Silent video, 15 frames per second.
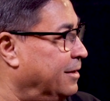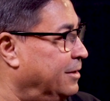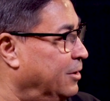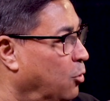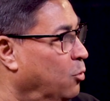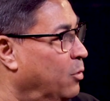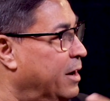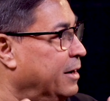They're
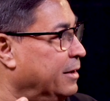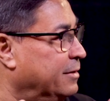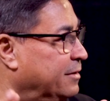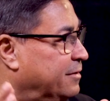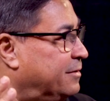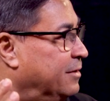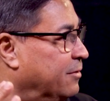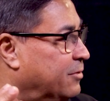all wearing
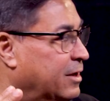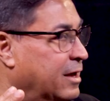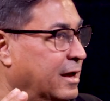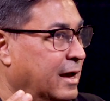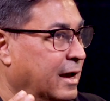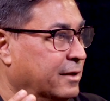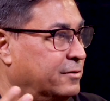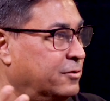these different...
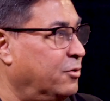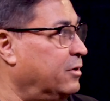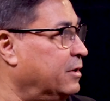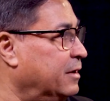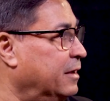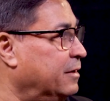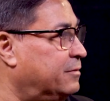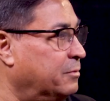Right. And so
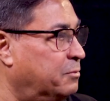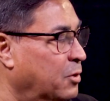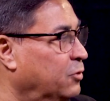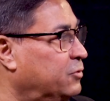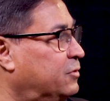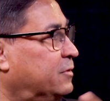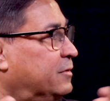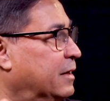it's
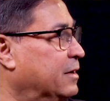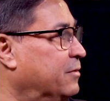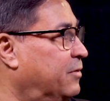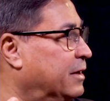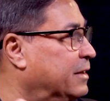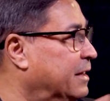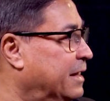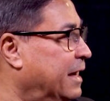supposed to
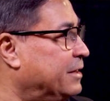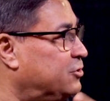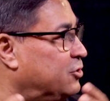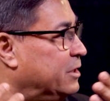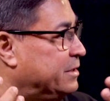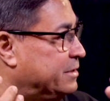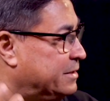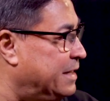signify that
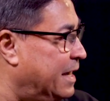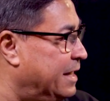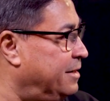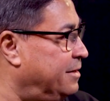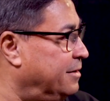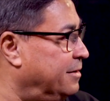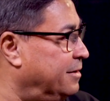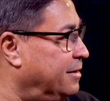actually he's
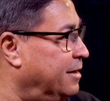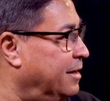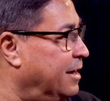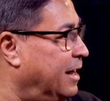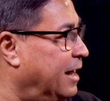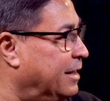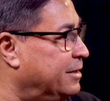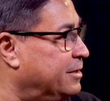dead.
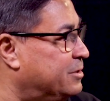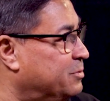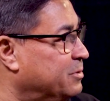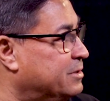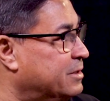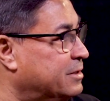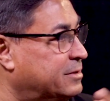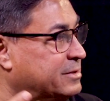And this
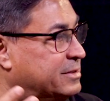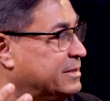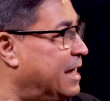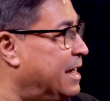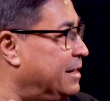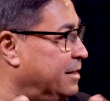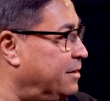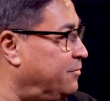was a
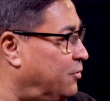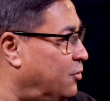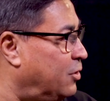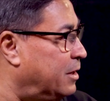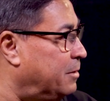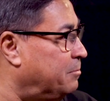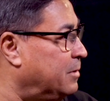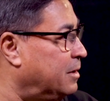stand-in for
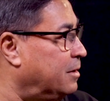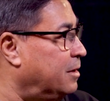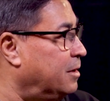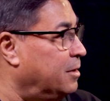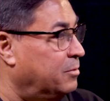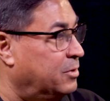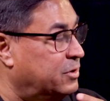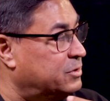him.
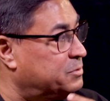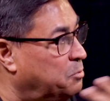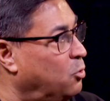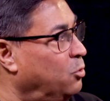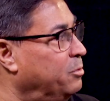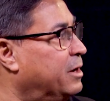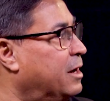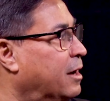Because
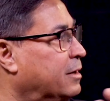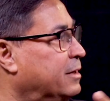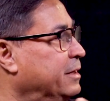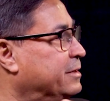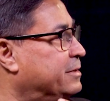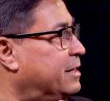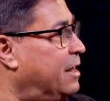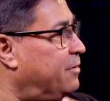Paul
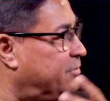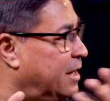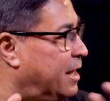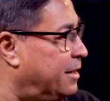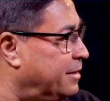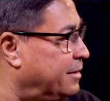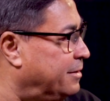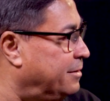McCartney is a
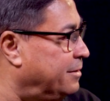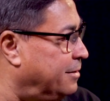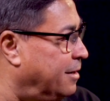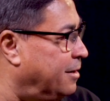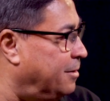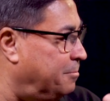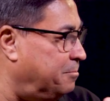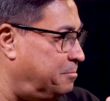left-handed
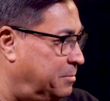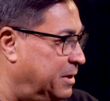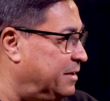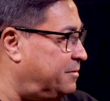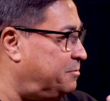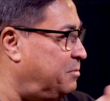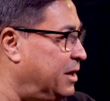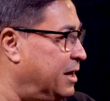
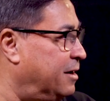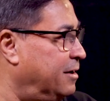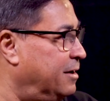bass player.